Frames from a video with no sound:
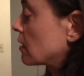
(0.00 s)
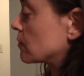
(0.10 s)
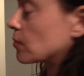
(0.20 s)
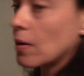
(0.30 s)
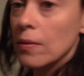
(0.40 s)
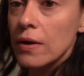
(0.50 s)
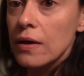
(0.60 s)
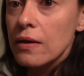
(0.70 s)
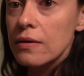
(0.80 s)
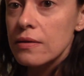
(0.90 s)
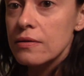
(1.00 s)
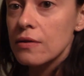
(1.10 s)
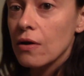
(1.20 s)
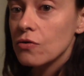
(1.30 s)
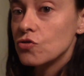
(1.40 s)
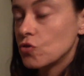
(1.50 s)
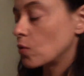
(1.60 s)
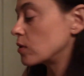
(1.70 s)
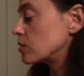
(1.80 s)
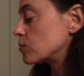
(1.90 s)
probably it's not
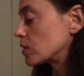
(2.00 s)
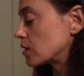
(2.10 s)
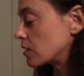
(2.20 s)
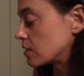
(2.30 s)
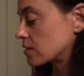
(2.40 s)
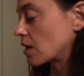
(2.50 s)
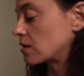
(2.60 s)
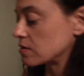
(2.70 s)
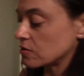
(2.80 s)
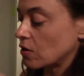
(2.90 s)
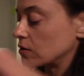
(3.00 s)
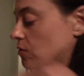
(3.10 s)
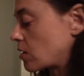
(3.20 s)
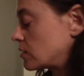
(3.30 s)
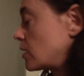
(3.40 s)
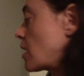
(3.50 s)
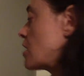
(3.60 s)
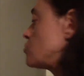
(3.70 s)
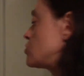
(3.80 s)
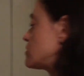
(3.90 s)
showing, but it's getting solid around the
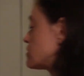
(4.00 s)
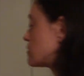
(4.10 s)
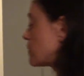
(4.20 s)
edges.